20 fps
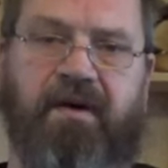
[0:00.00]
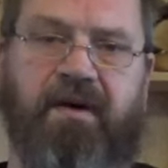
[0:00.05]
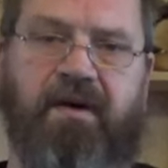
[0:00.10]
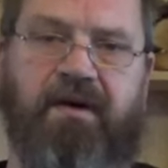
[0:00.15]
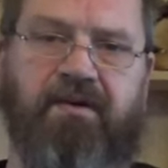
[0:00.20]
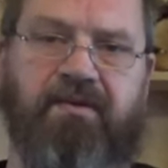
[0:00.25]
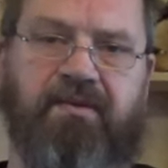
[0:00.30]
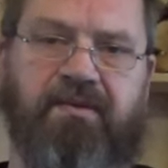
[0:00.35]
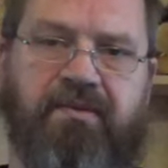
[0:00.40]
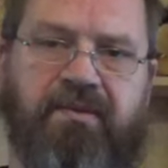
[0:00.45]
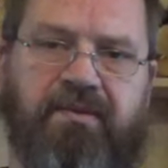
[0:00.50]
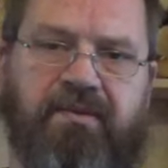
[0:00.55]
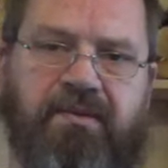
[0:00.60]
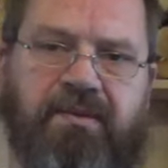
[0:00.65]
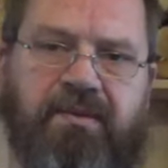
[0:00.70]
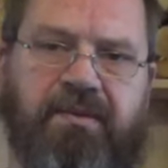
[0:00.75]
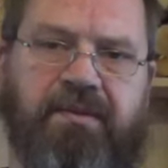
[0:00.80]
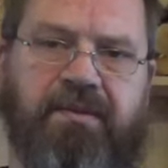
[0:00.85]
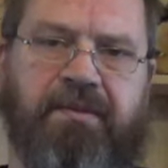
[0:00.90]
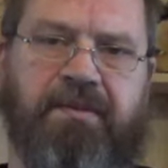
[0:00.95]
out,
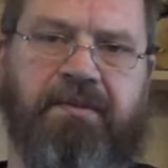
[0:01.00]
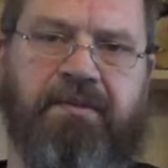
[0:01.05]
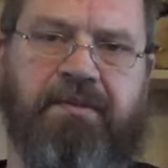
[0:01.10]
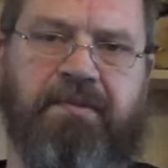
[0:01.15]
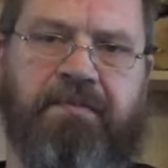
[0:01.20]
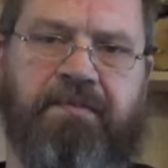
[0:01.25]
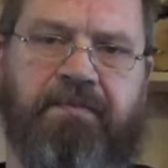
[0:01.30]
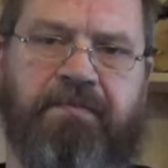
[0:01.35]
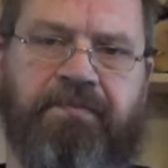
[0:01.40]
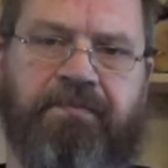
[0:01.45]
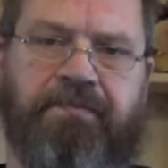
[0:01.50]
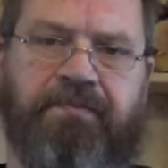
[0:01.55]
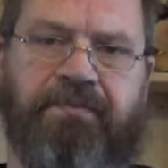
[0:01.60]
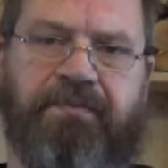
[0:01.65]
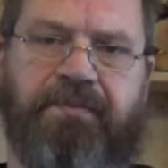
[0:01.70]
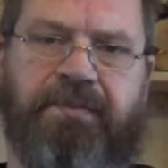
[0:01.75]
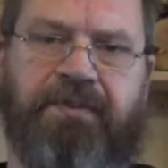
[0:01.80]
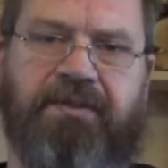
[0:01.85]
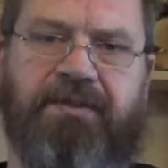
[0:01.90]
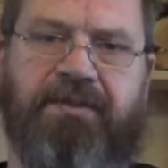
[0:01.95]

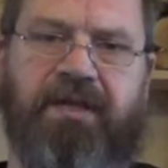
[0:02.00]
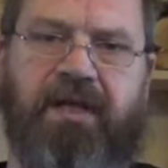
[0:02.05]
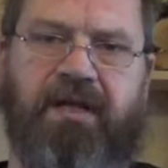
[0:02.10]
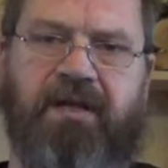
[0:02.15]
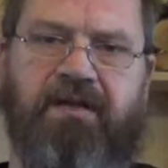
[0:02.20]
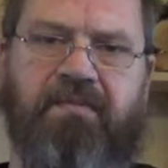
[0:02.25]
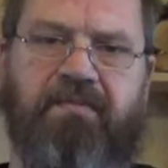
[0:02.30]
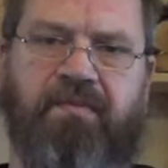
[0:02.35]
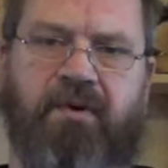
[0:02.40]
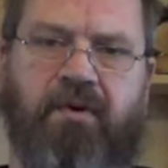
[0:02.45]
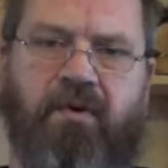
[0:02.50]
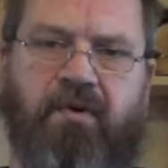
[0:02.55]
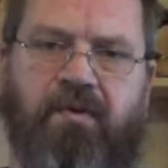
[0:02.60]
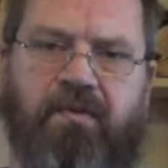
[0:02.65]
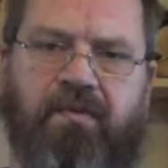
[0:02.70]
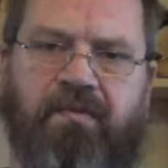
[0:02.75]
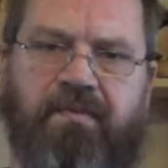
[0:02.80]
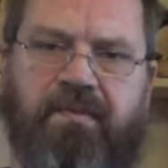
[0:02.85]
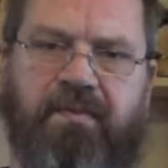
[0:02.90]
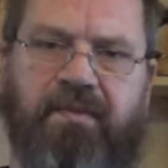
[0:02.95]
send him
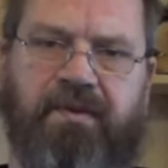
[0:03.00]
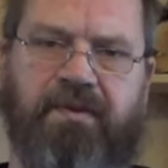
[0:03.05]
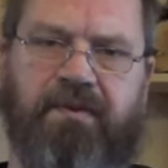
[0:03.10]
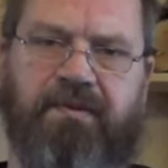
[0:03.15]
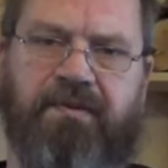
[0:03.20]
home.